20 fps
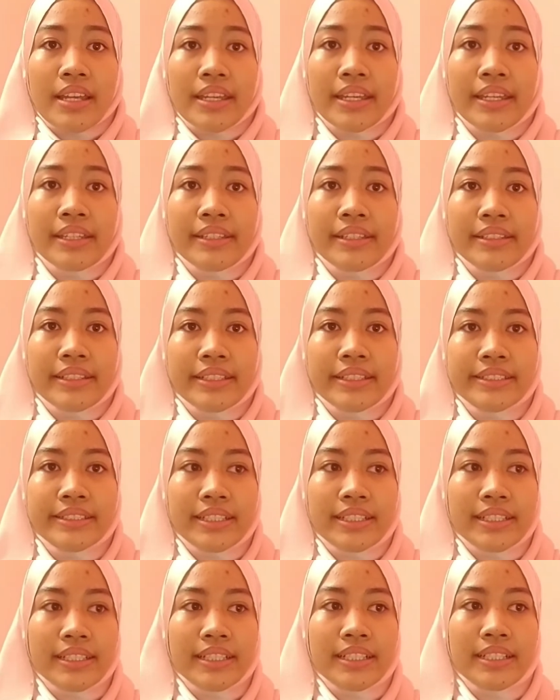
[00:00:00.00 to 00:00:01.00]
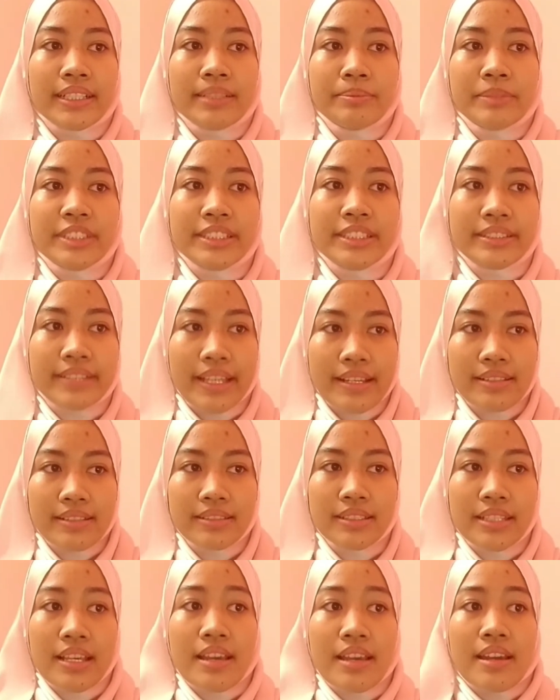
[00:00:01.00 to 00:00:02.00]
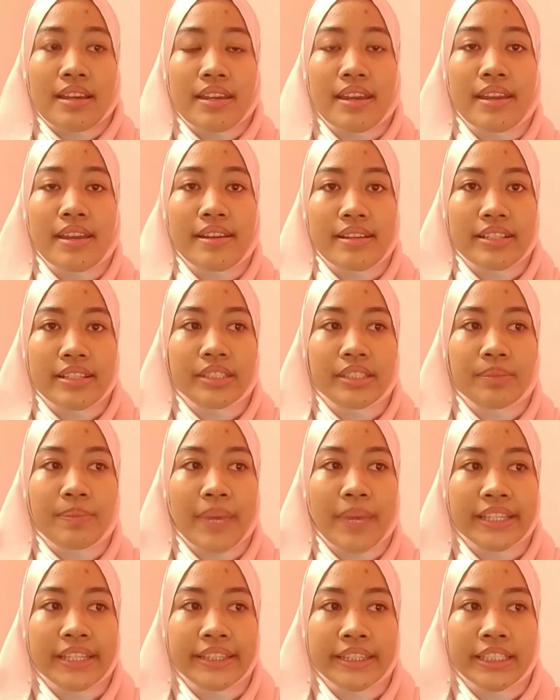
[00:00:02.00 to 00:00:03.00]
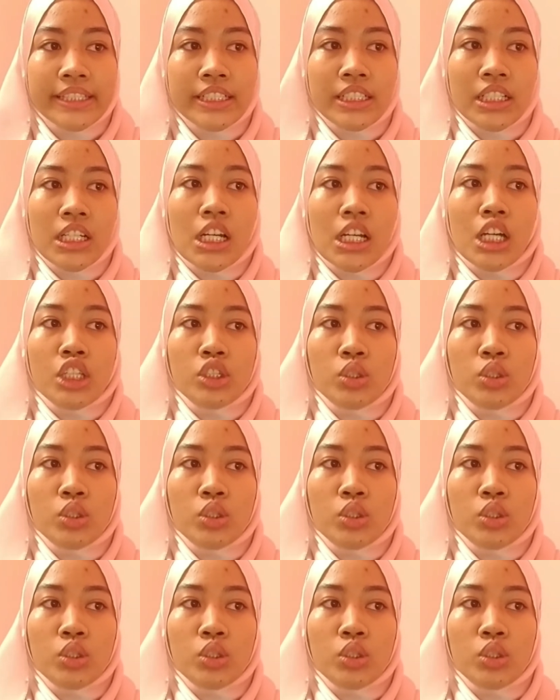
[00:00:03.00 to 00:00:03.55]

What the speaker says: In this circumstance, it is better